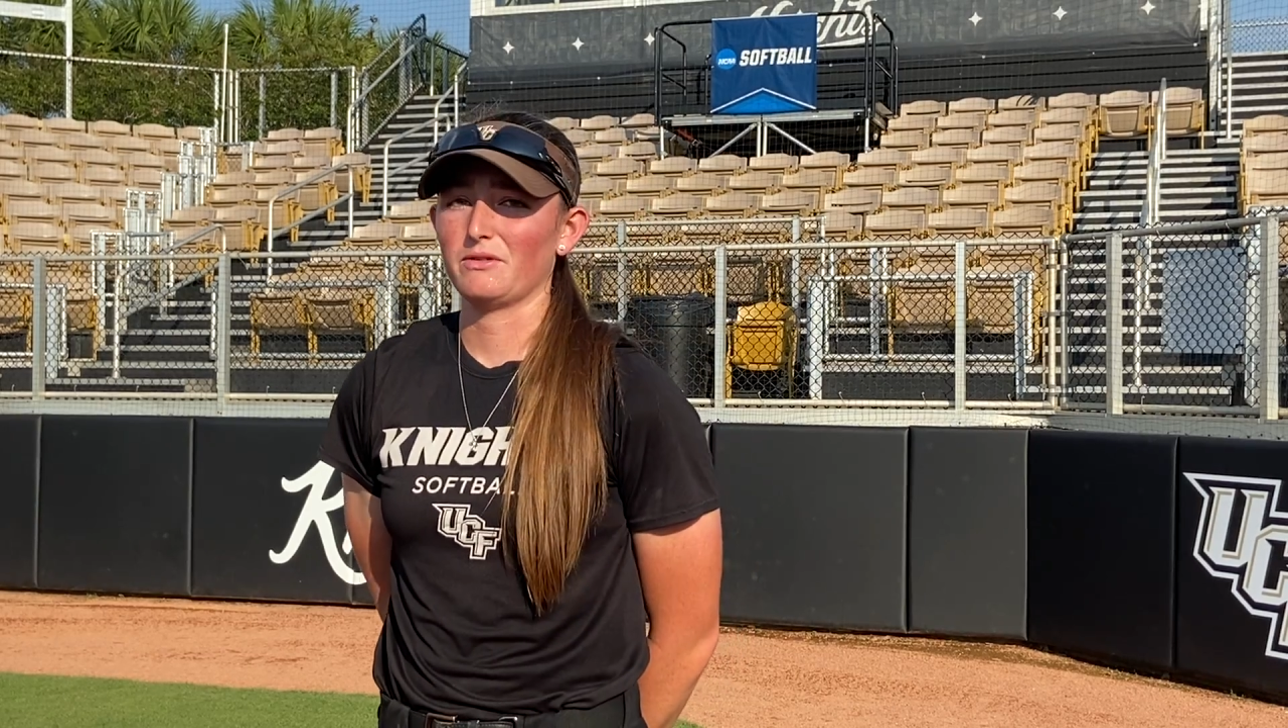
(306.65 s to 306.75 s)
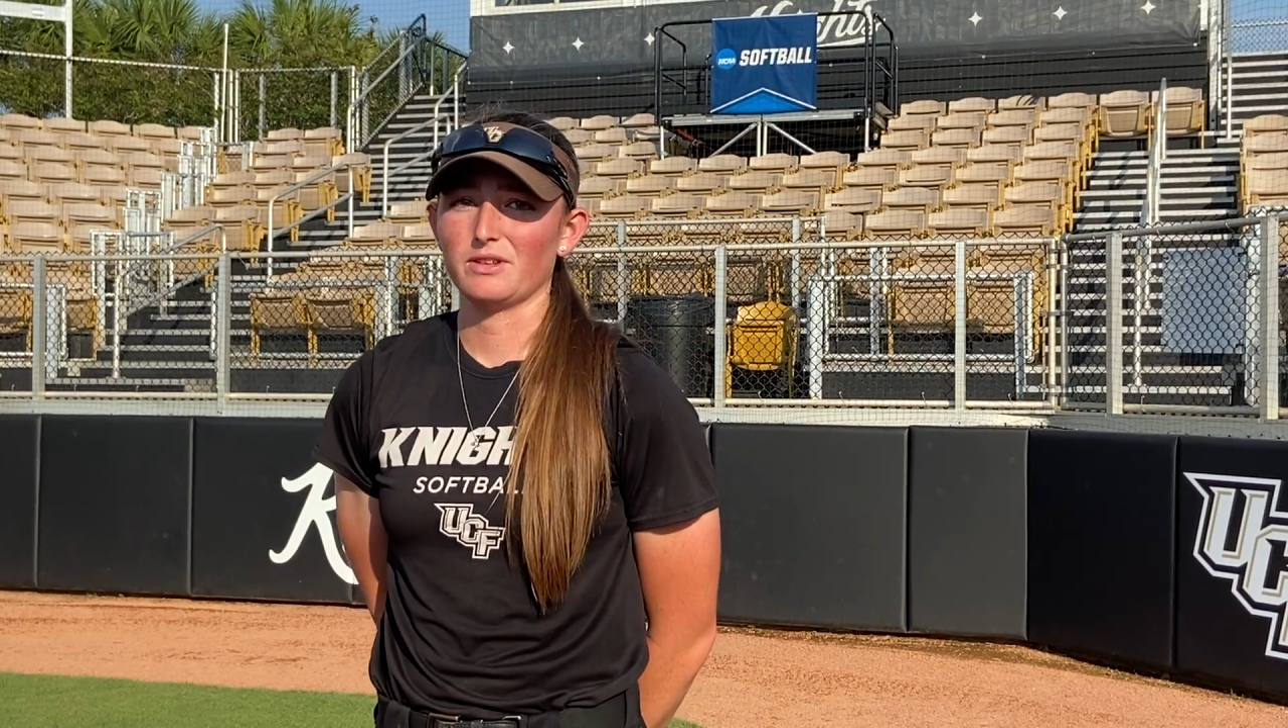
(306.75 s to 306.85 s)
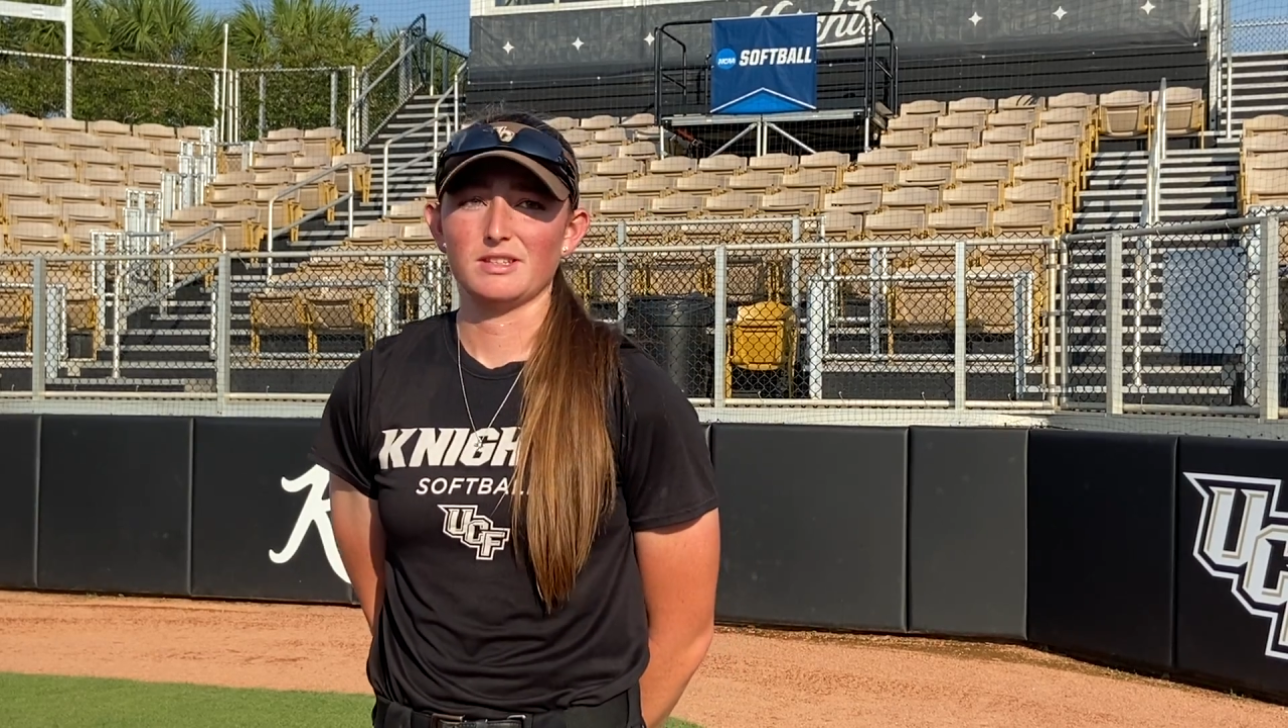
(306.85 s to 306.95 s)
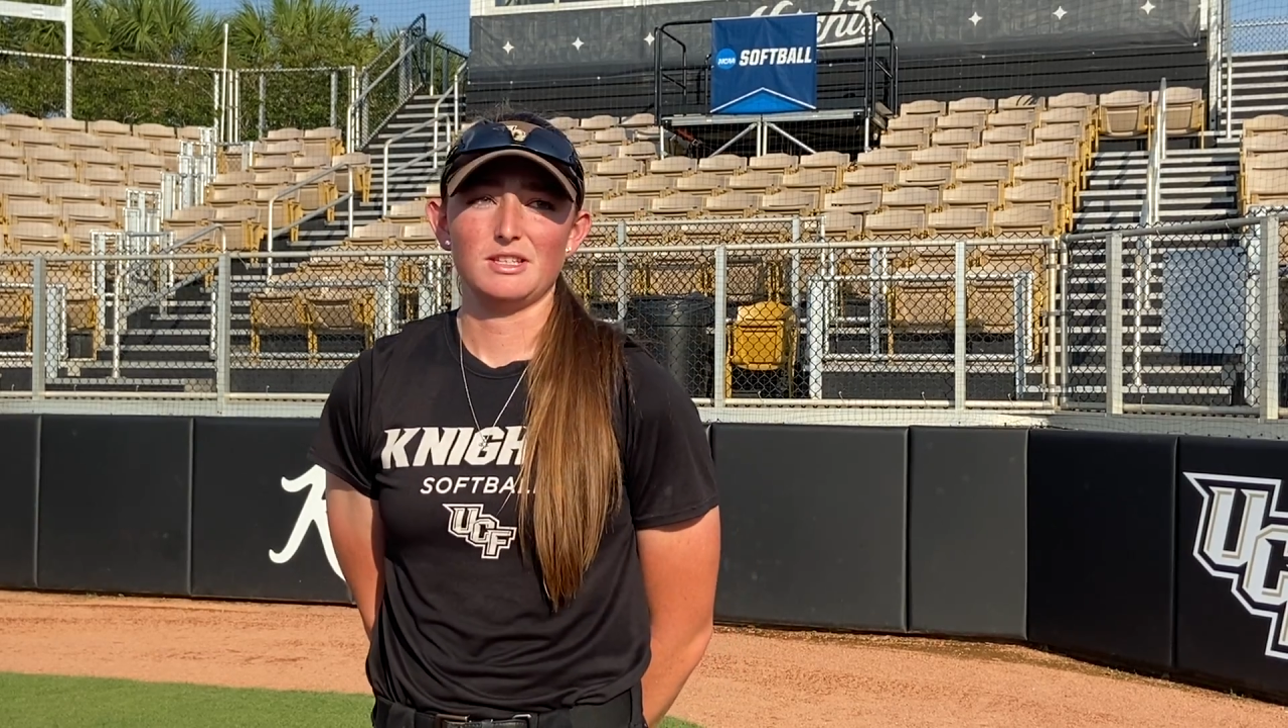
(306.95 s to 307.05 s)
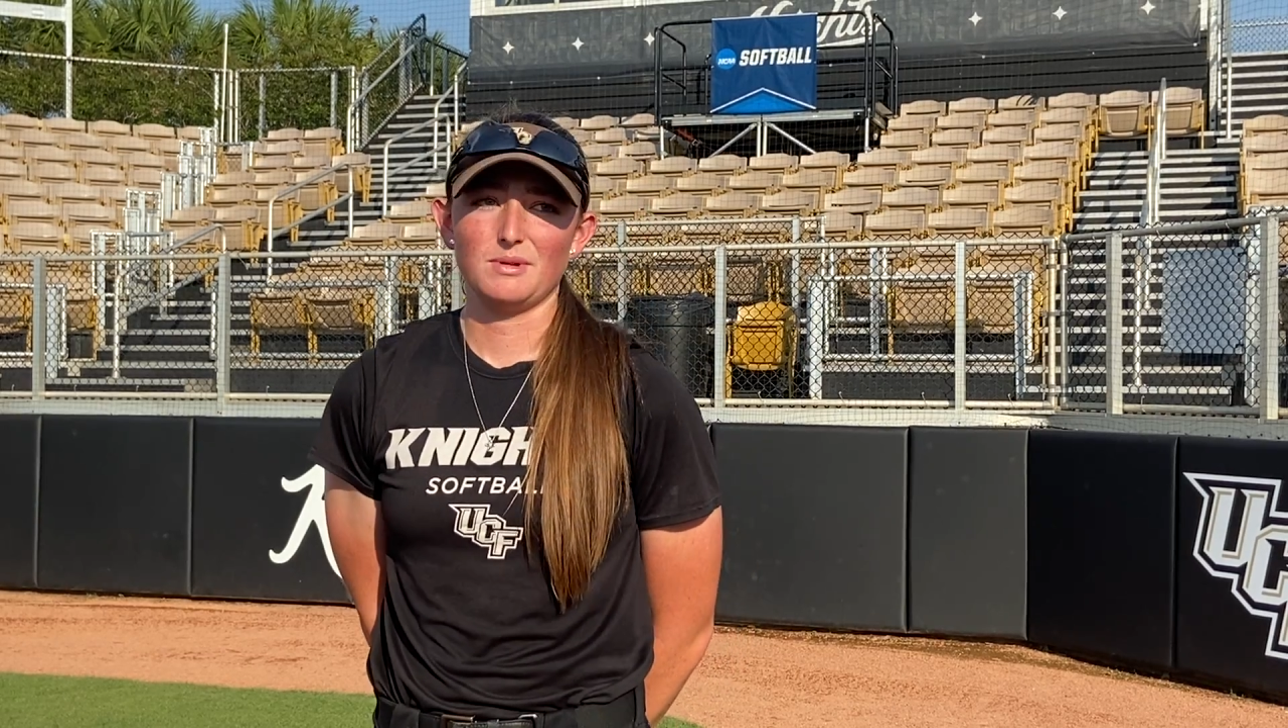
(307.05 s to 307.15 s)
for
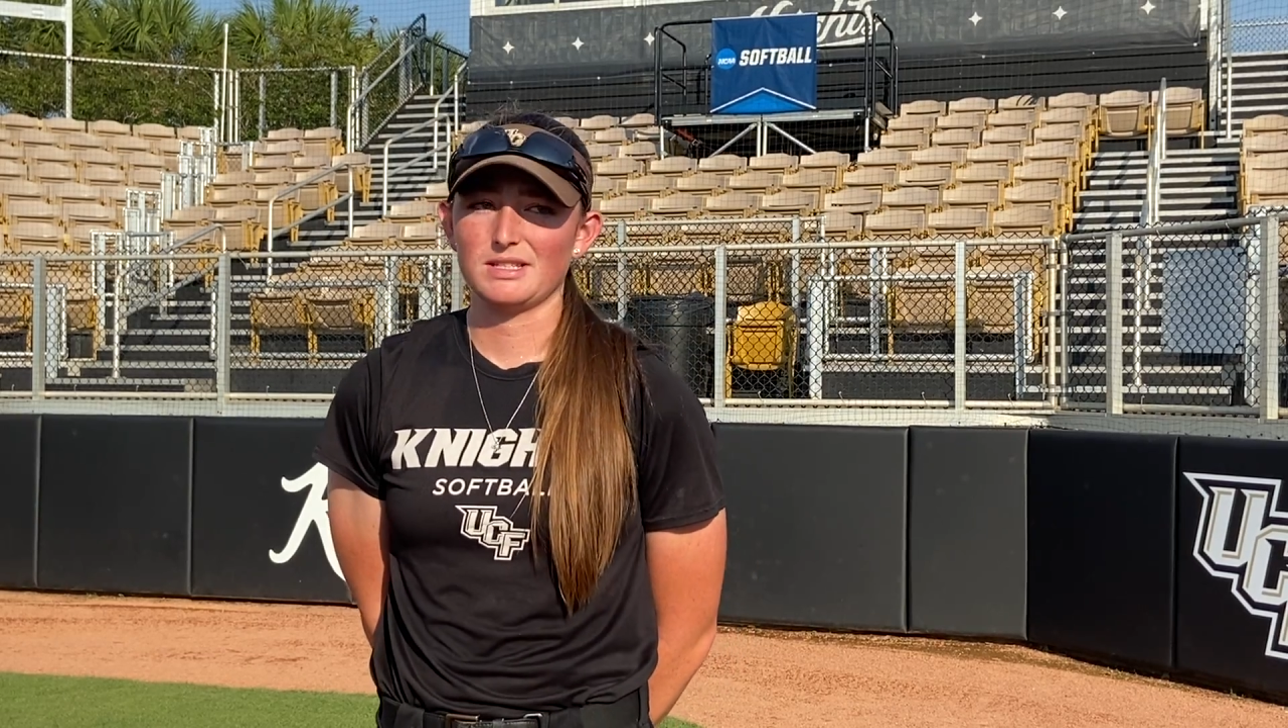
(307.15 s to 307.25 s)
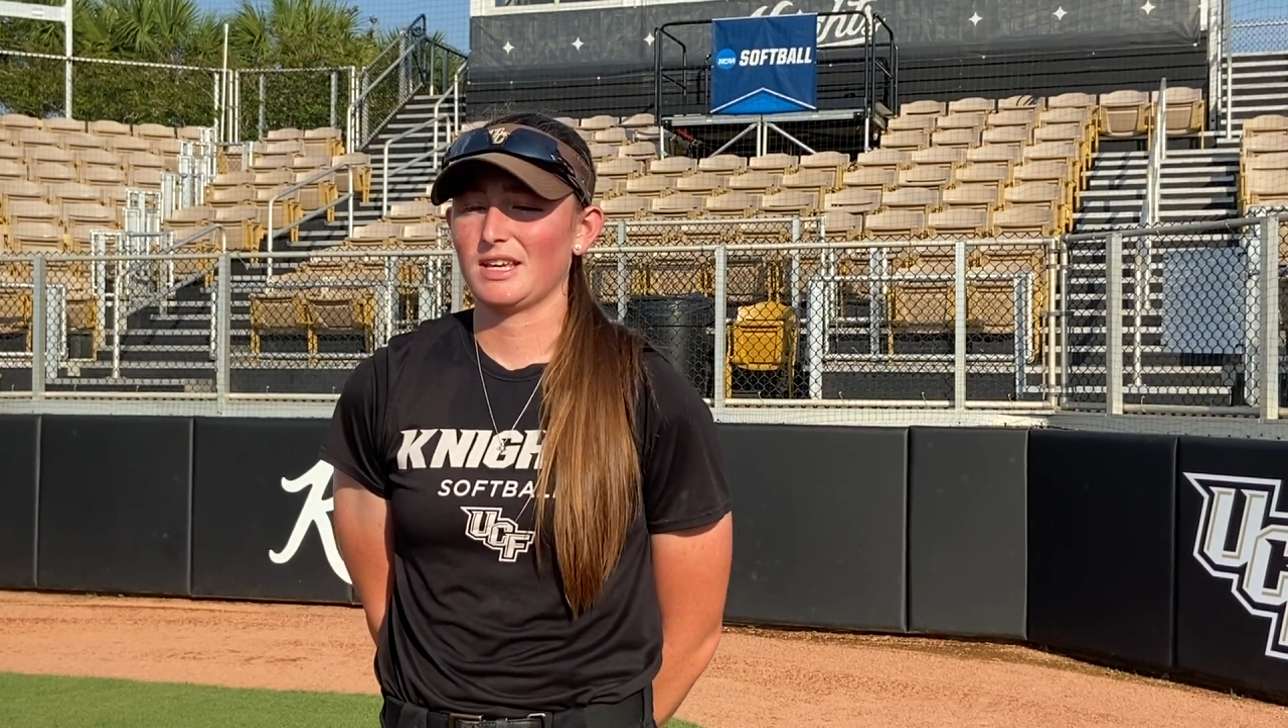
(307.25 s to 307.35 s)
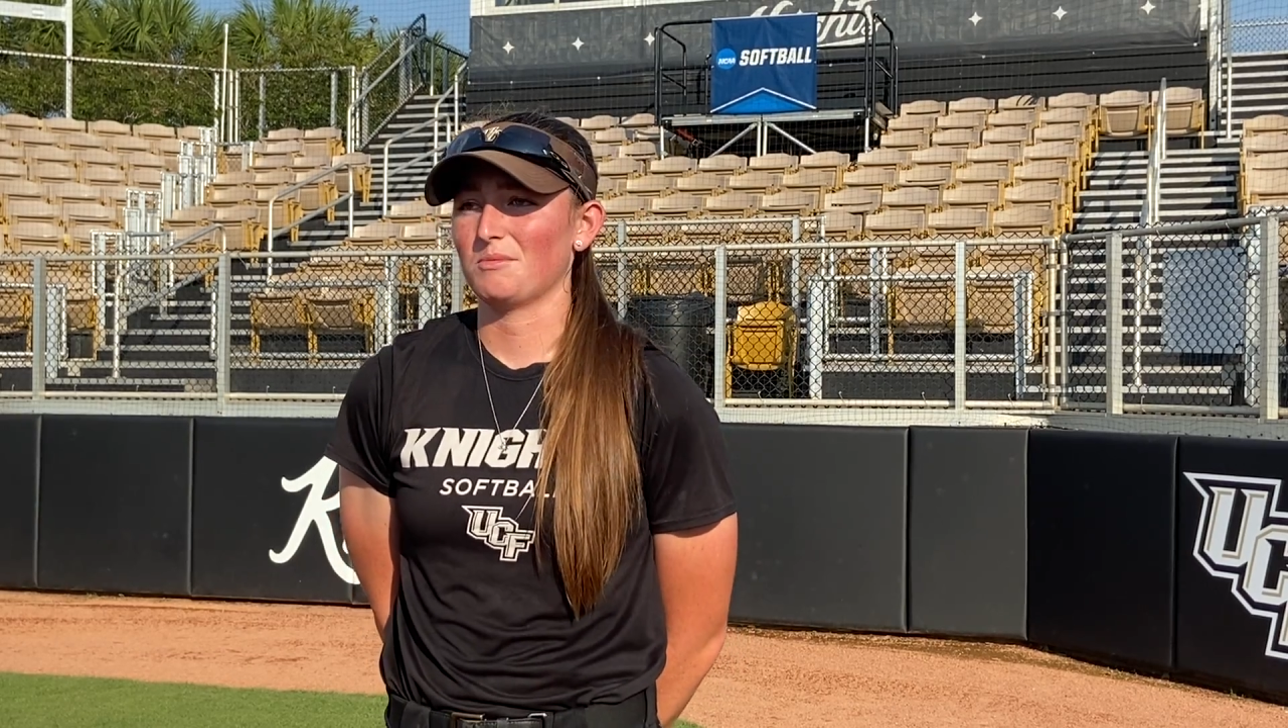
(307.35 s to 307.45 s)
the teammates that I